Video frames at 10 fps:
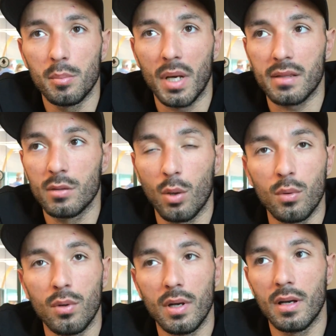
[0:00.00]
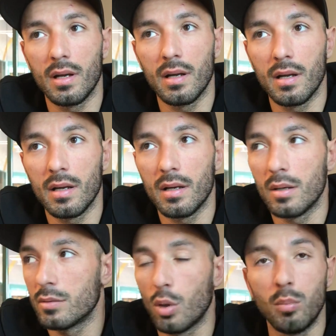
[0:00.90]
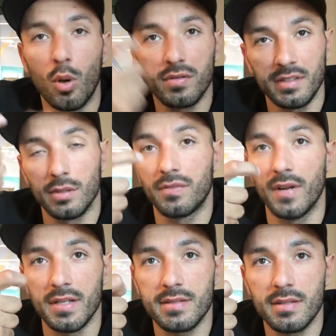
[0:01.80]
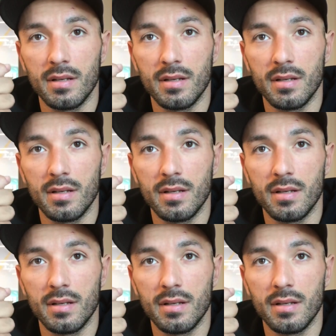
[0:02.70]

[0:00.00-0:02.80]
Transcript: but no boxing in the face.